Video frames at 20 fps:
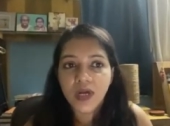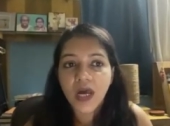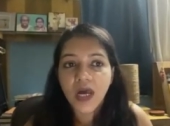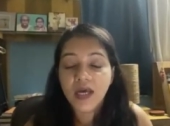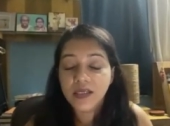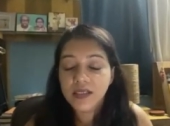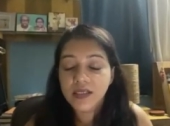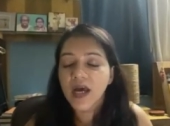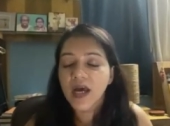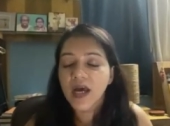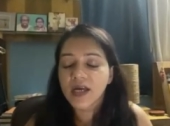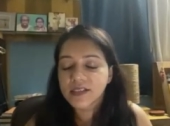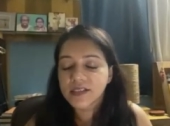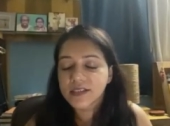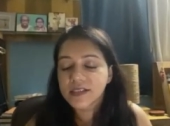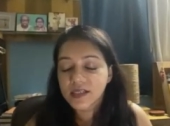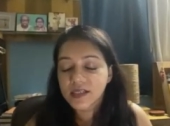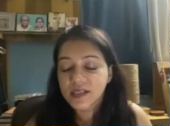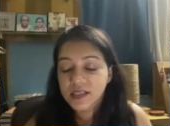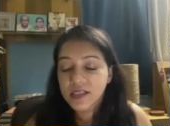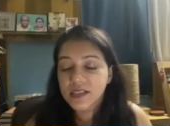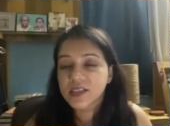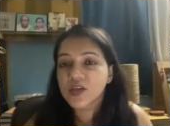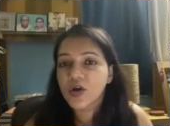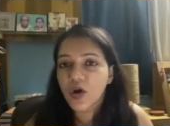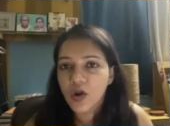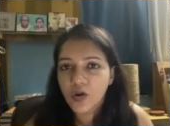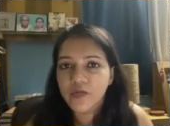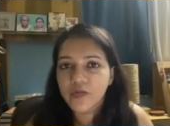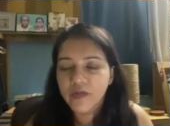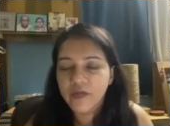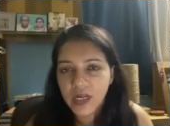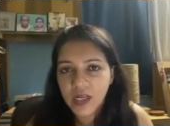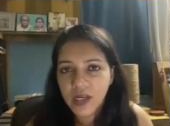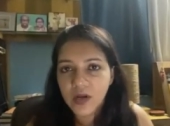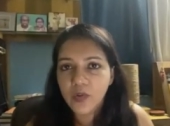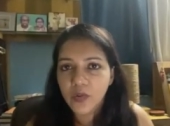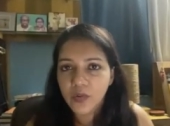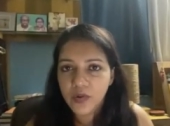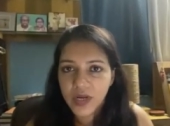uh, as it is
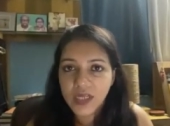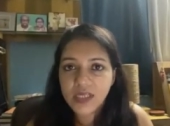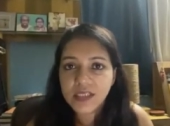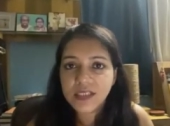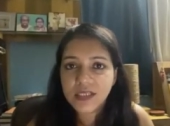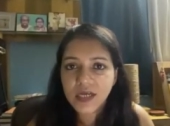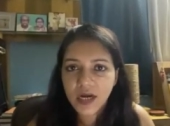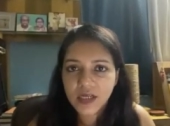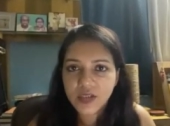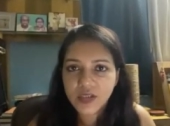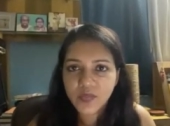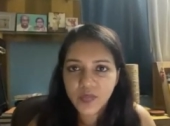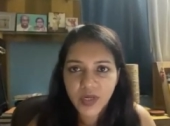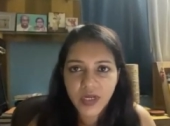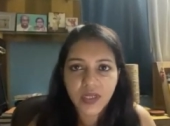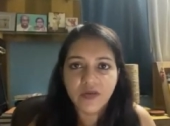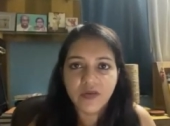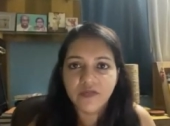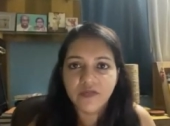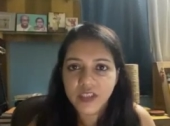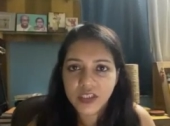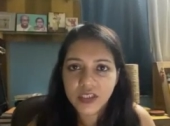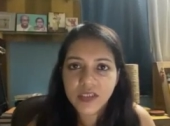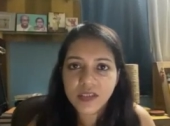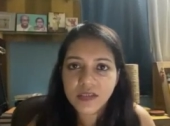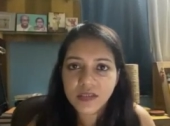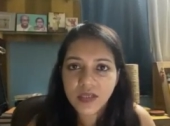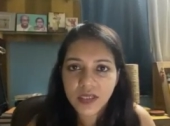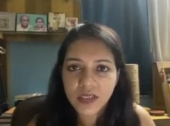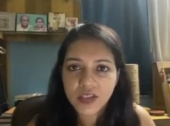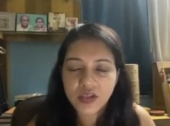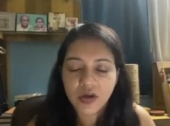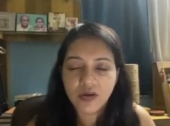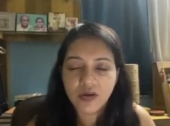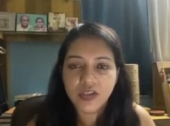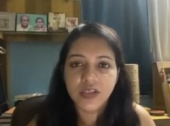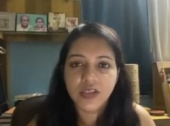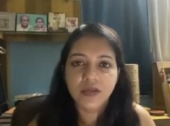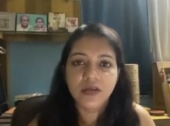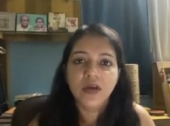colloquially known as cut money which is
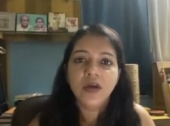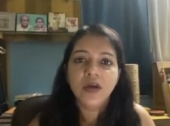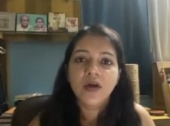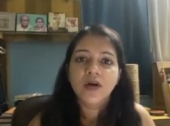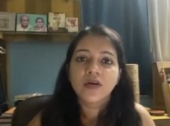extortion